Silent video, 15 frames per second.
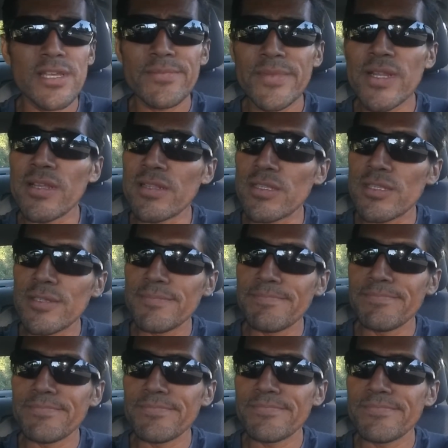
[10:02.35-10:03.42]
10 minutes.
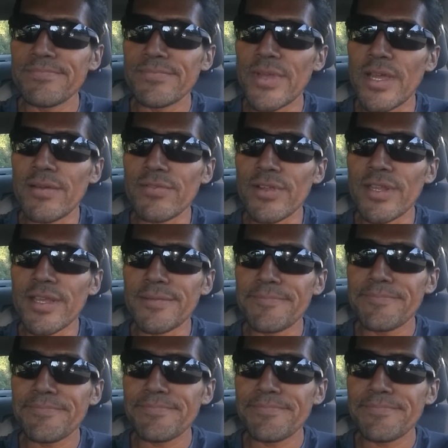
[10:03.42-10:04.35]
Have a good day.